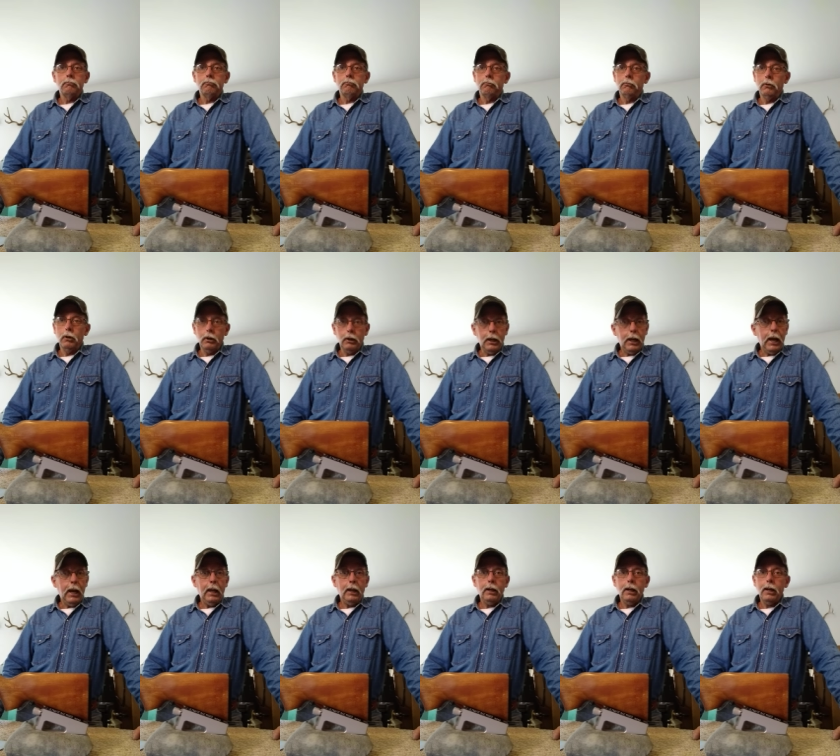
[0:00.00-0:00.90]
Really
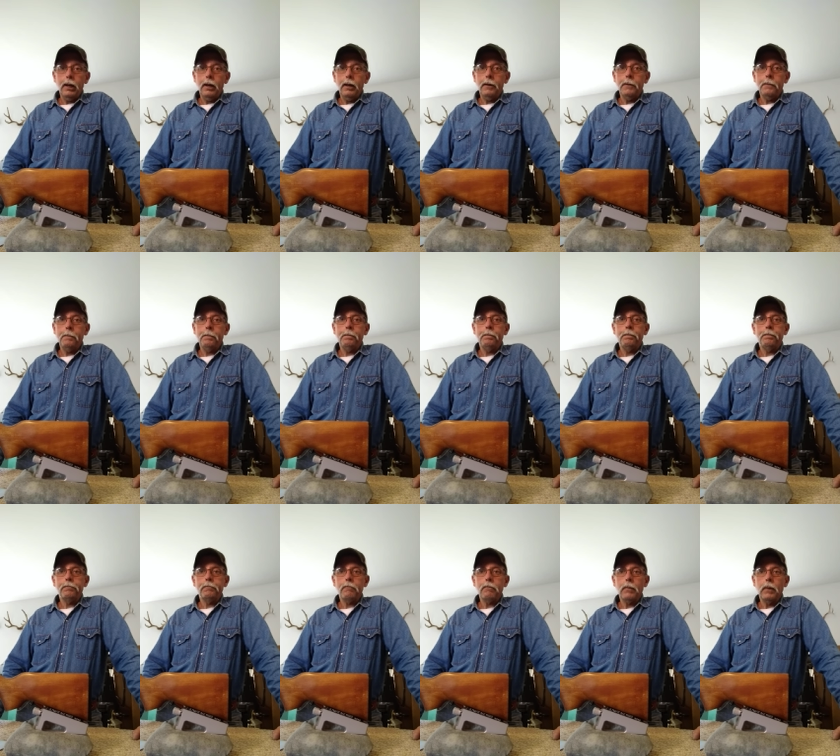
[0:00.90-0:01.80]
handy item.
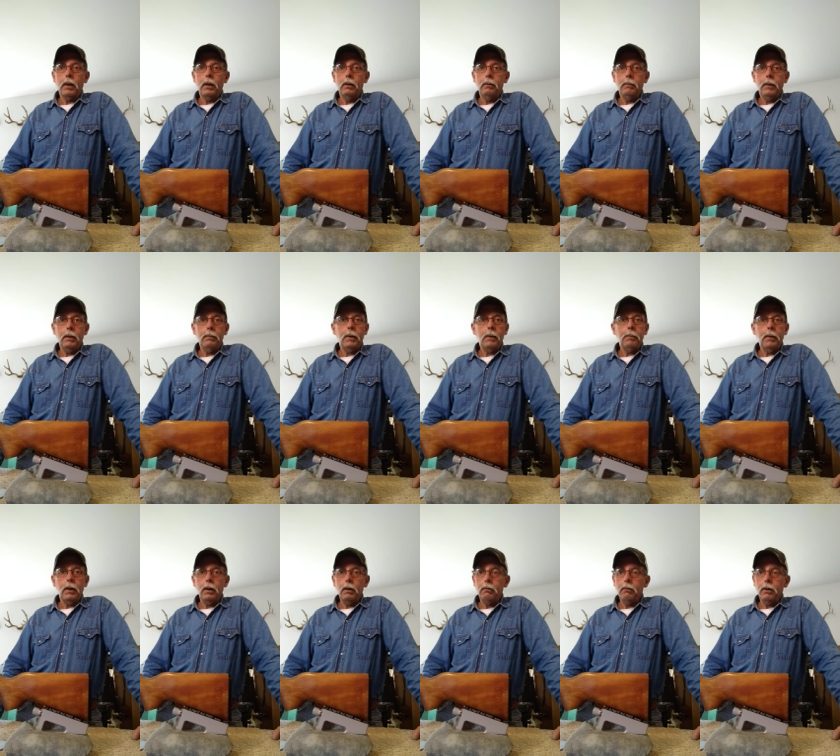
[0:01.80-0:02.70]
I made my
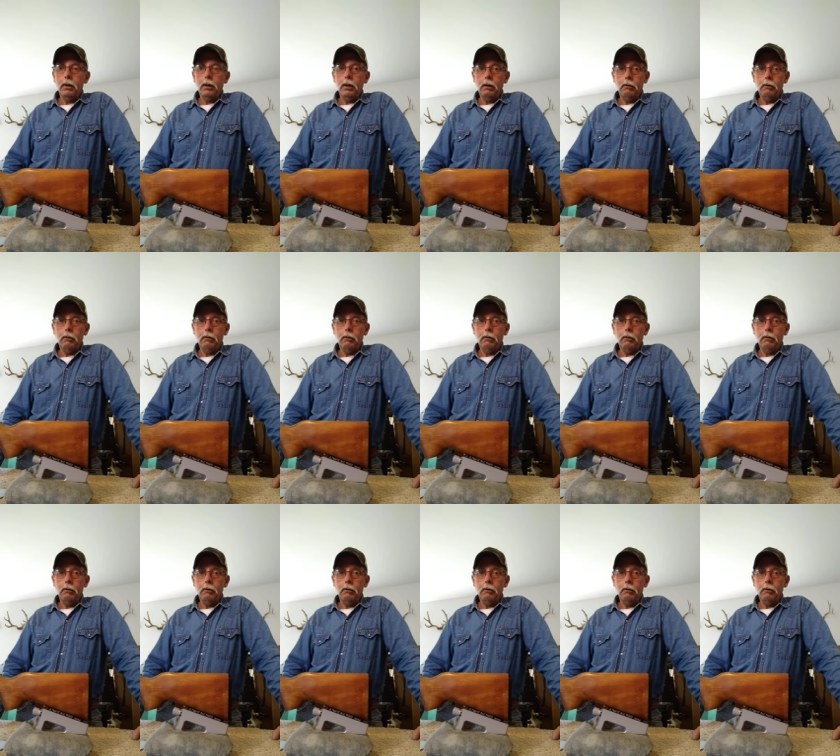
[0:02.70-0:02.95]
buddy one.